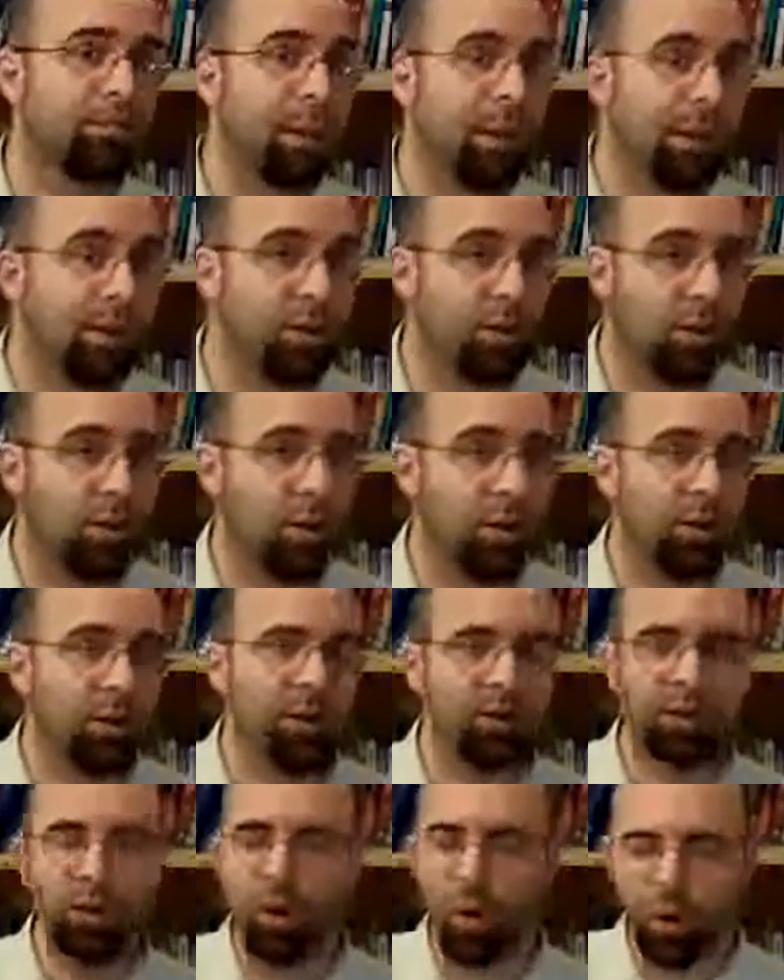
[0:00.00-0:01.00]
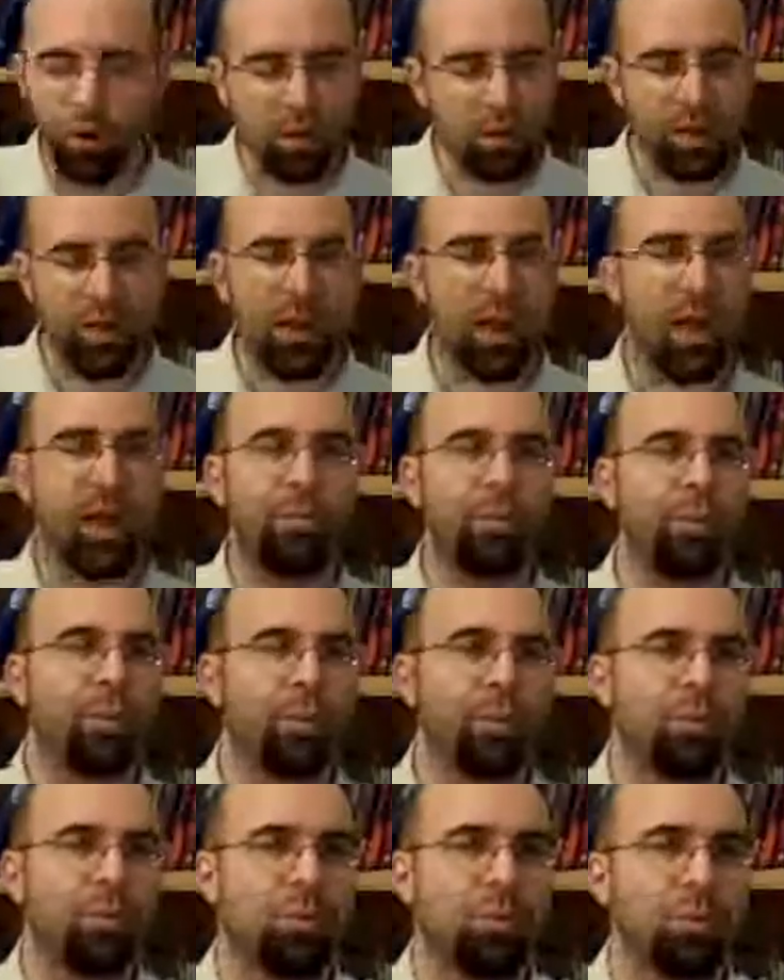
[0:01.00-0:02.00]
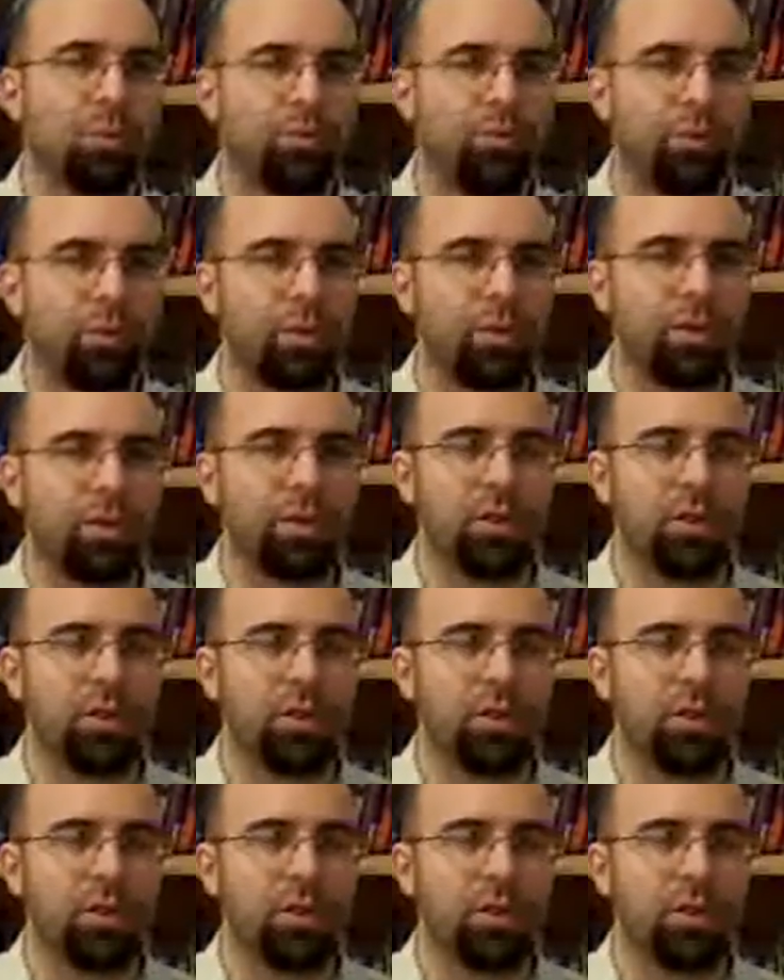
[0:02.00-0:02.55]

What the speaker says: better order. Totally opposite worldviews,